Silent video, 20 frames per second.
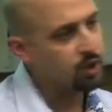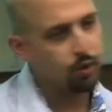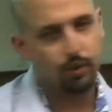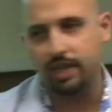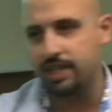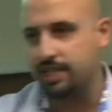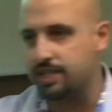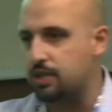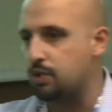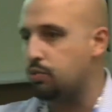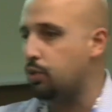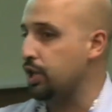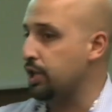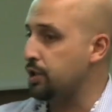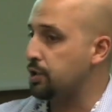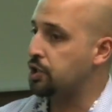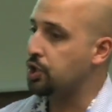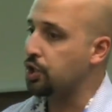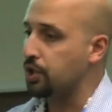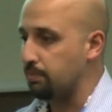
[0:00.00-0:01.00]
doing, this is what
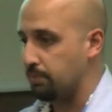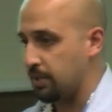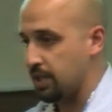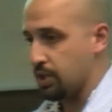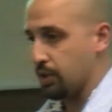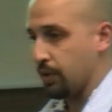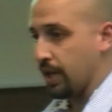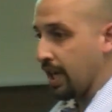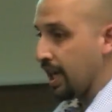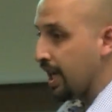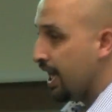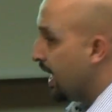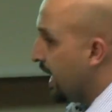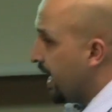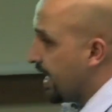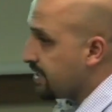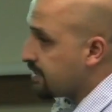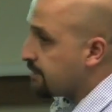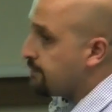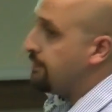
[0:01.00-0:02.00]
you shouldn't be doing.
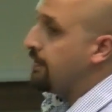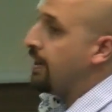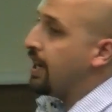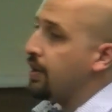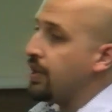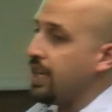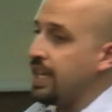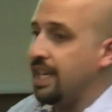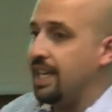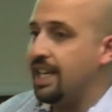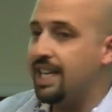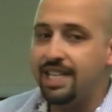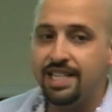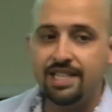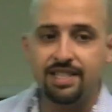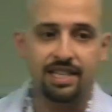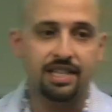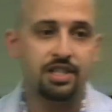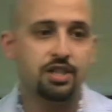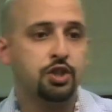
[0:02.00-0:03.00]
It is very
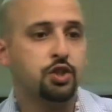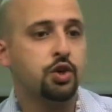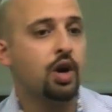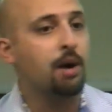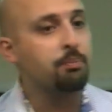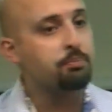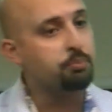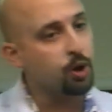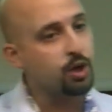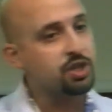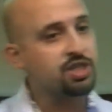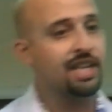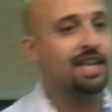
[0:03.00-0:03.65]
easy to try and push